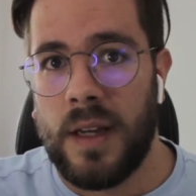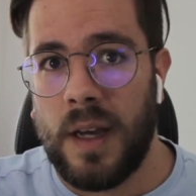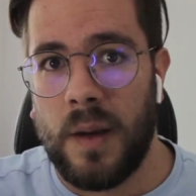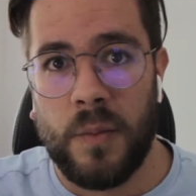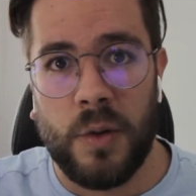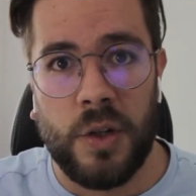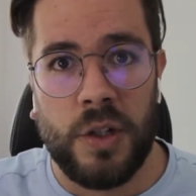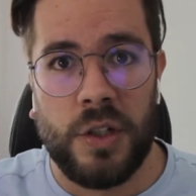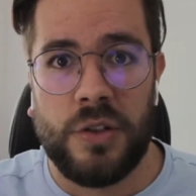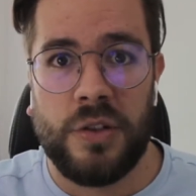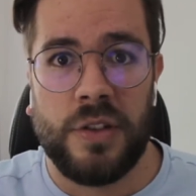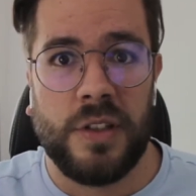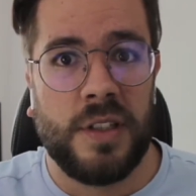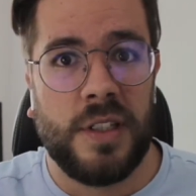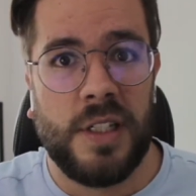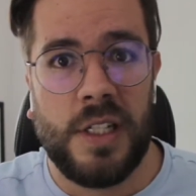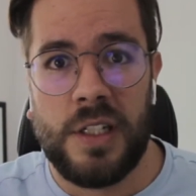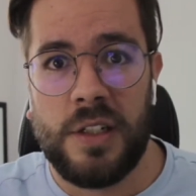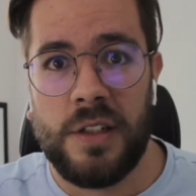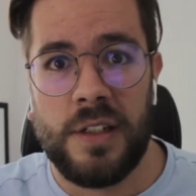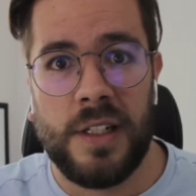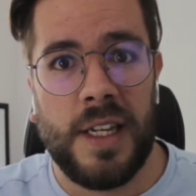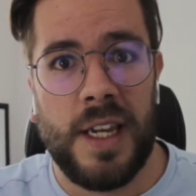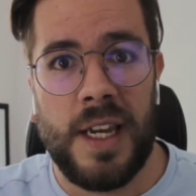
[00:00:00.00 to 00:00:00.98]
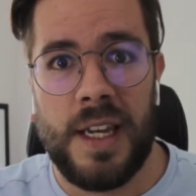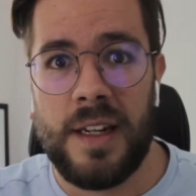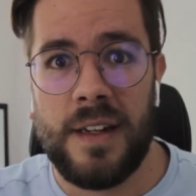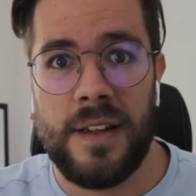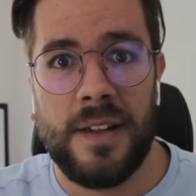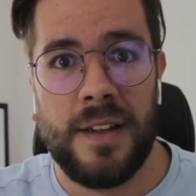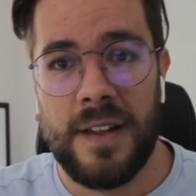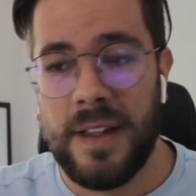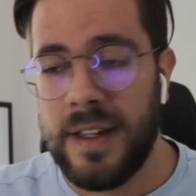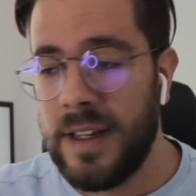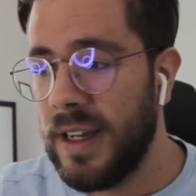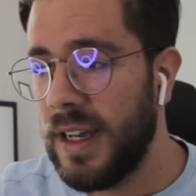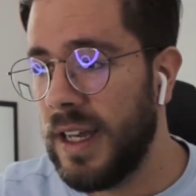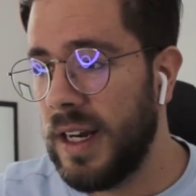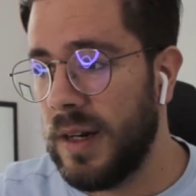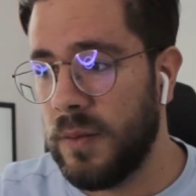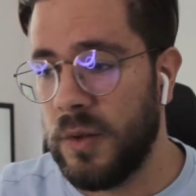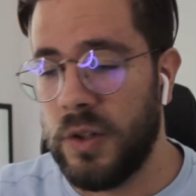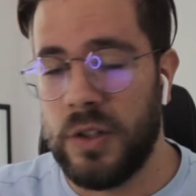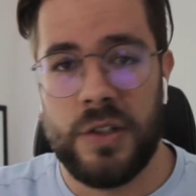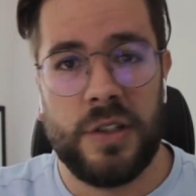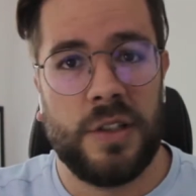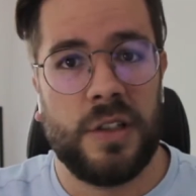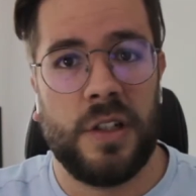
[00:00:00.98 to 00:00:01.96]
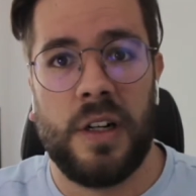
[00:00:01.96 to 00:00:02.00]
going to transition again and I'm
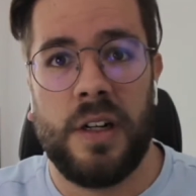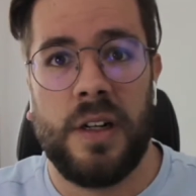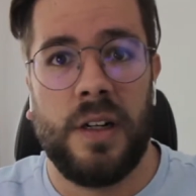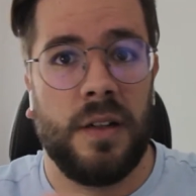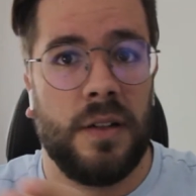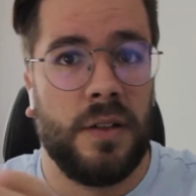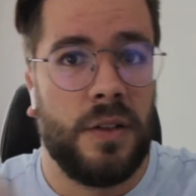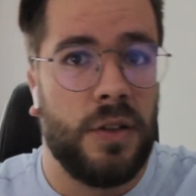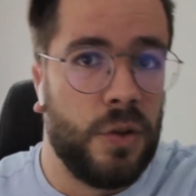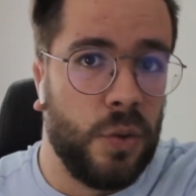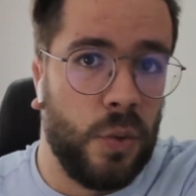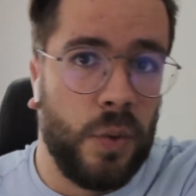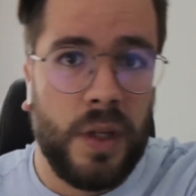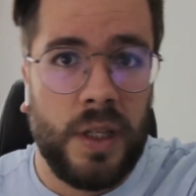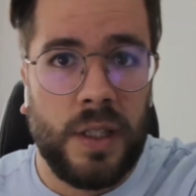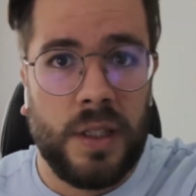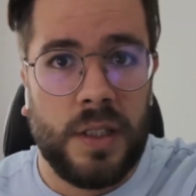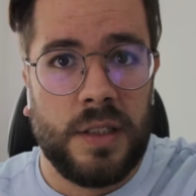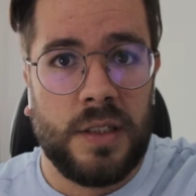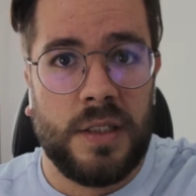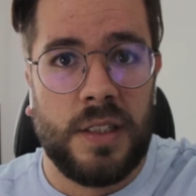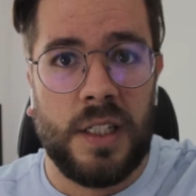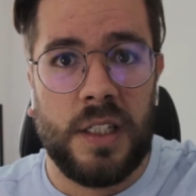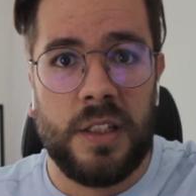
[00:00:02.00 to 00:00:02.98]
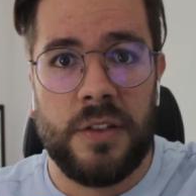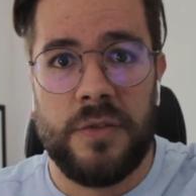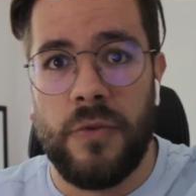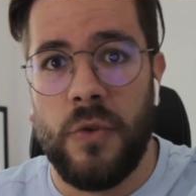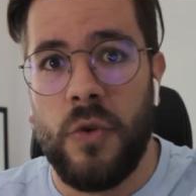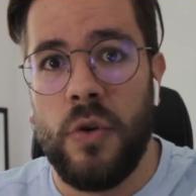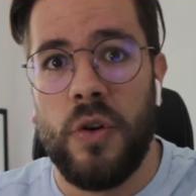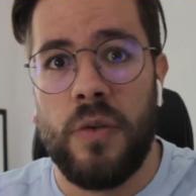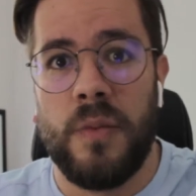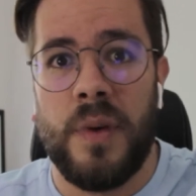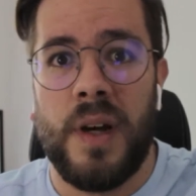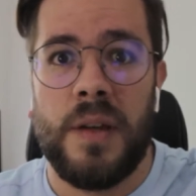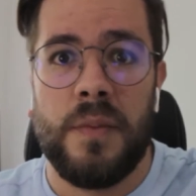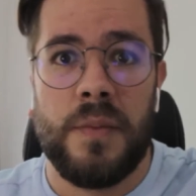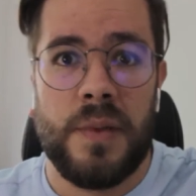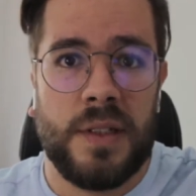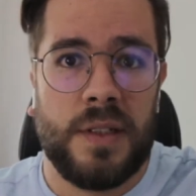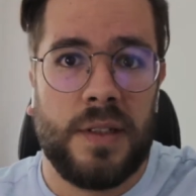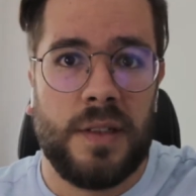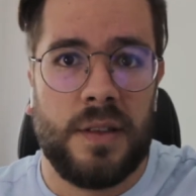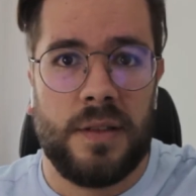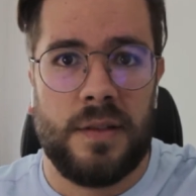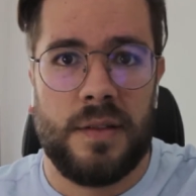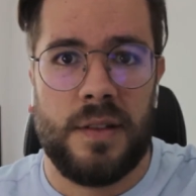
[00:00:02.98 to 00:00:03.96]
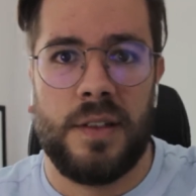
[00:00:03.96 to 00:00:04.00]
going to start doing these things for my
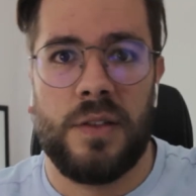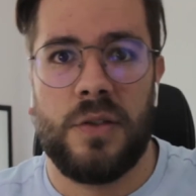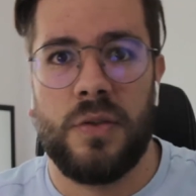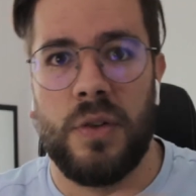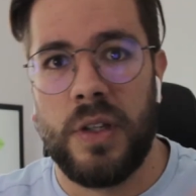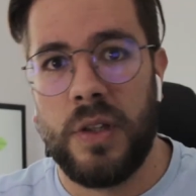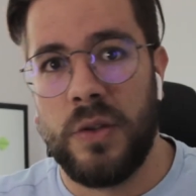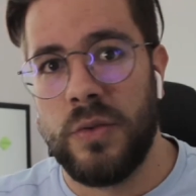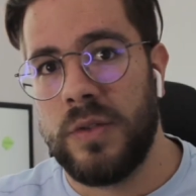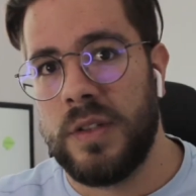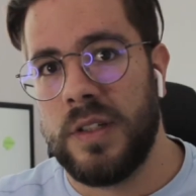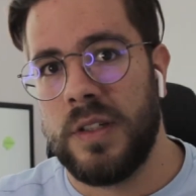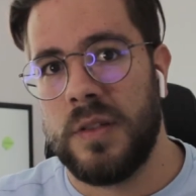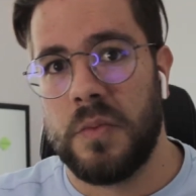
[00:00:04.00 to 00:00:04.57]
business. So I used this